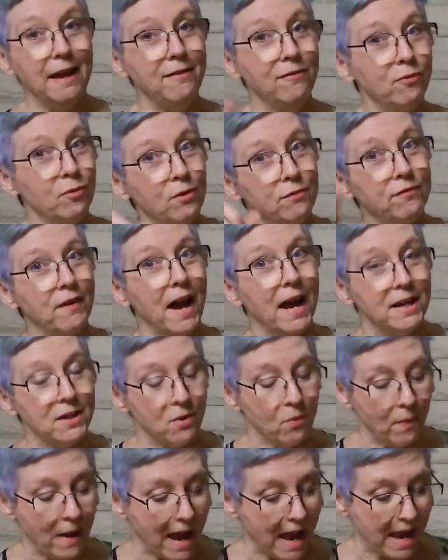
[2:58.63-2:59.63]
life will
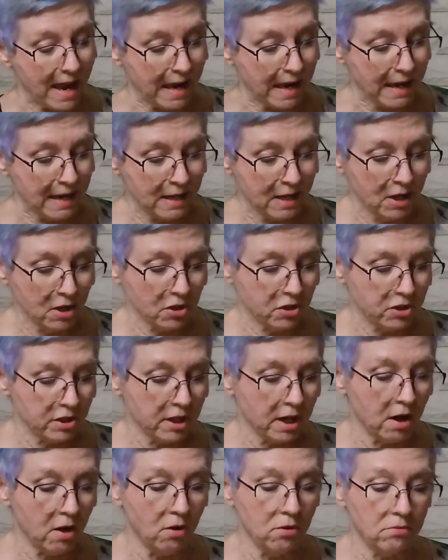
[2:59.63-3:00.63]
find a way.
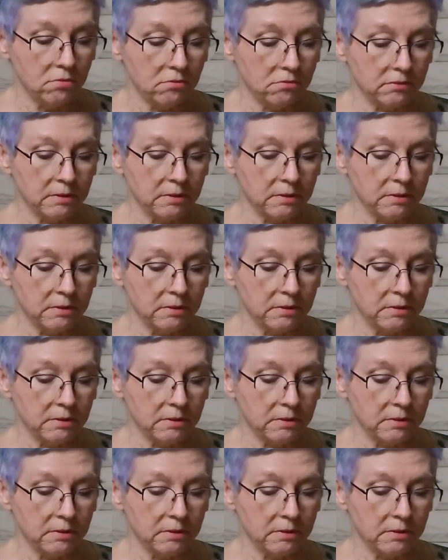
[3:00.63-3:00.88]
So